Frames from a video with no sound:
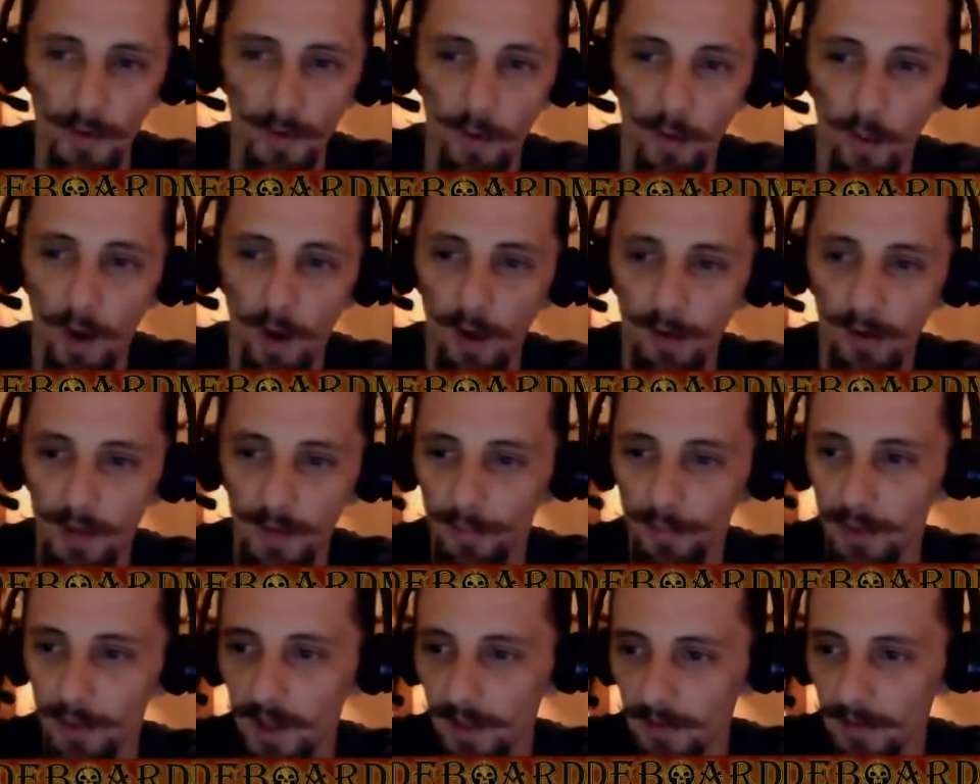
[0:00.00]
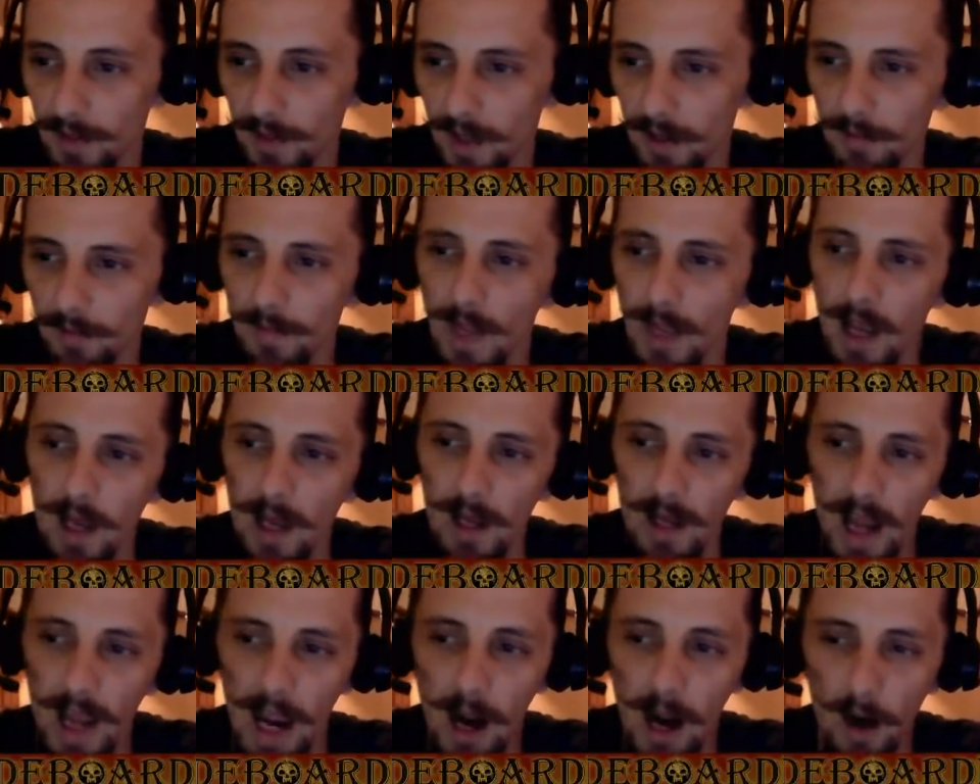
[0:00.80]
walk the plank there.
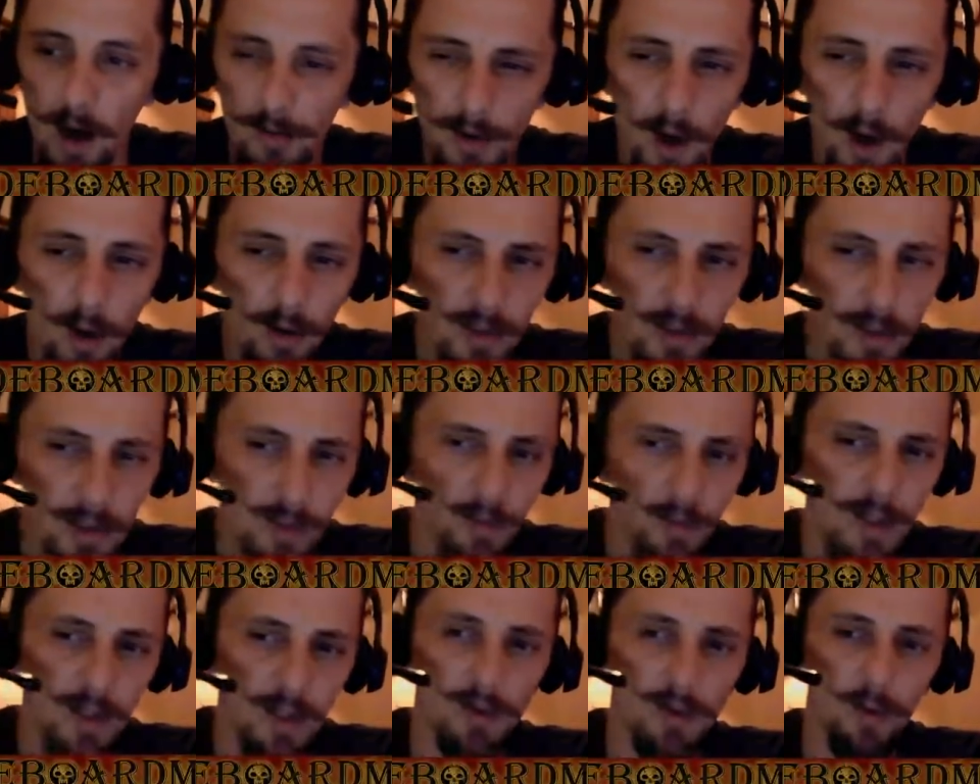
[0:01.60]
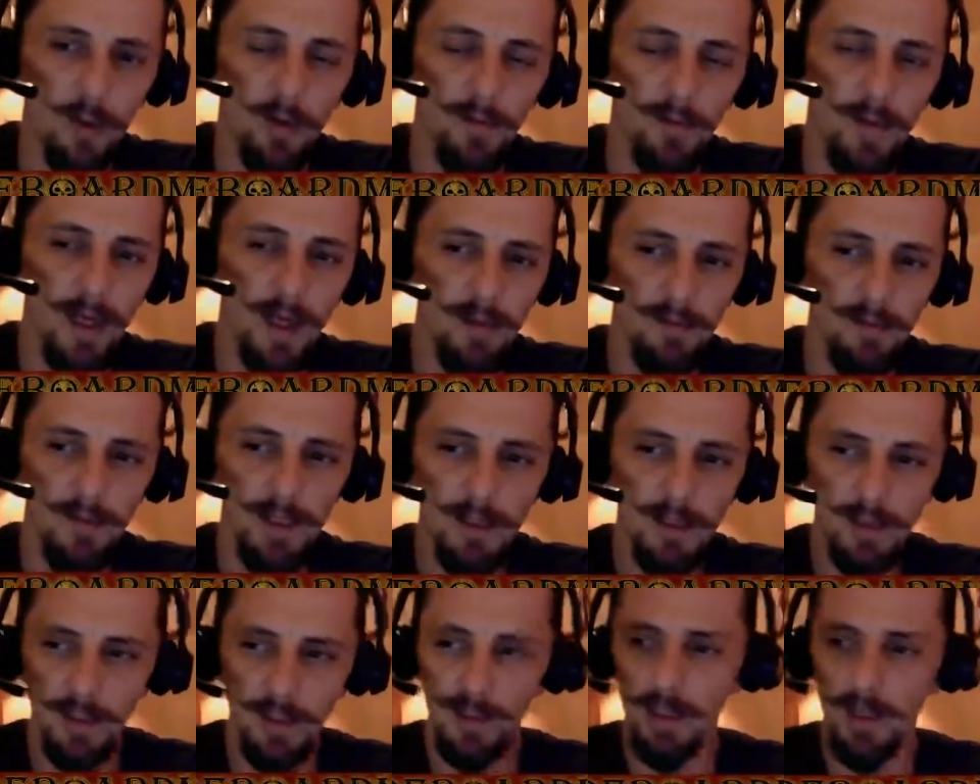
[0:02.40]
The Harsh Mentor,
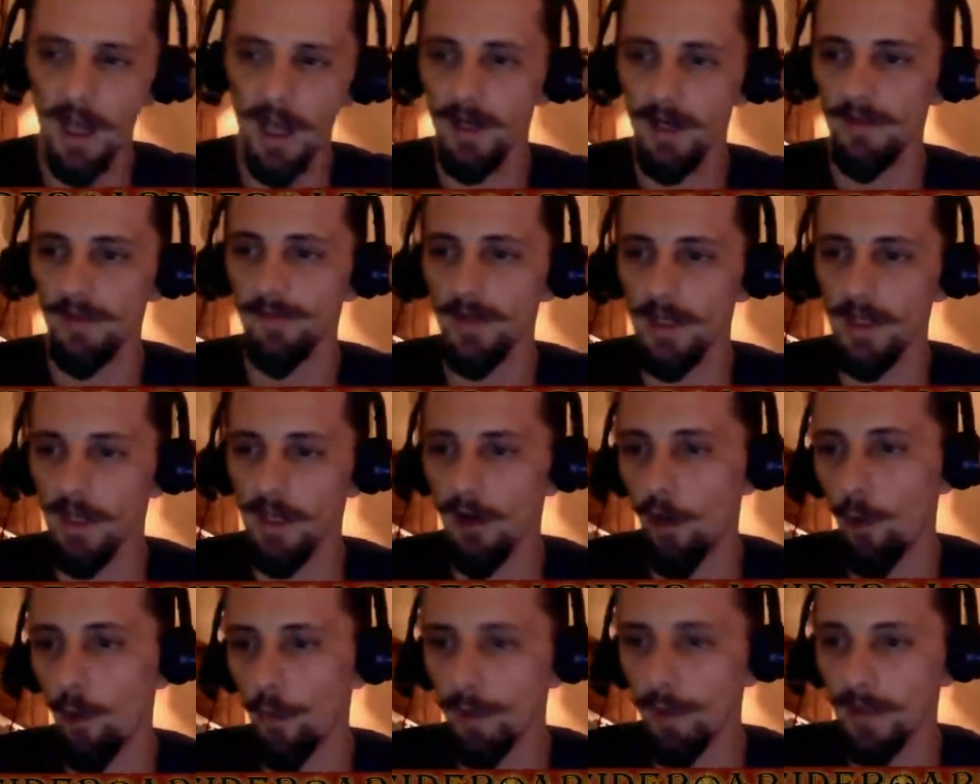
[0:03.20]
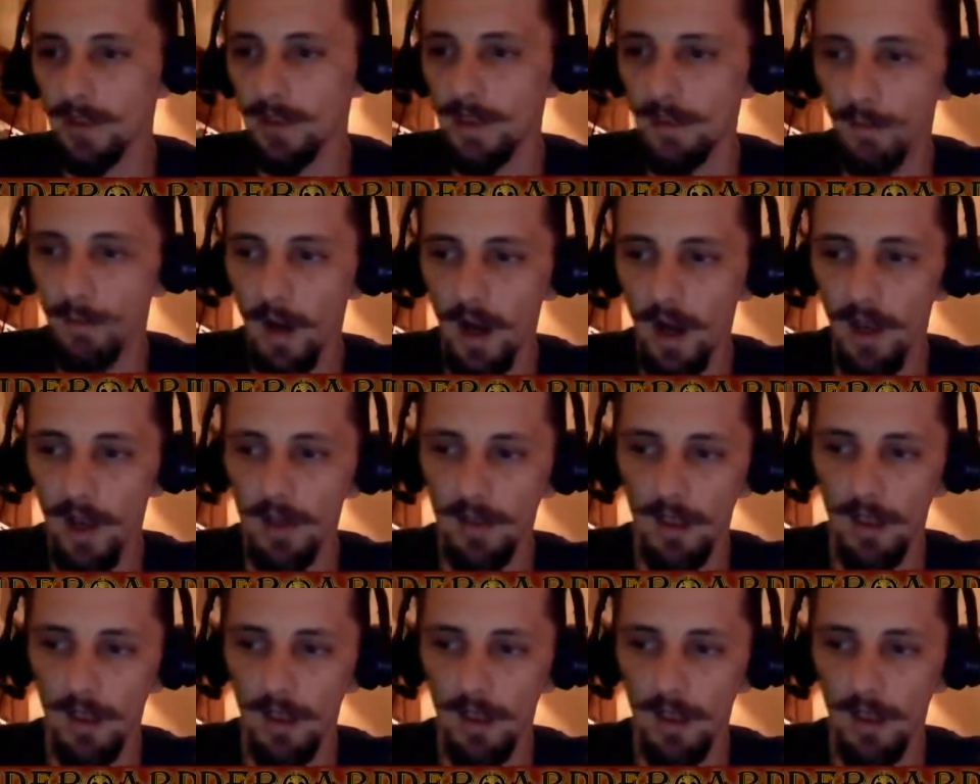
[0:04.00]
this is kind of the open spot.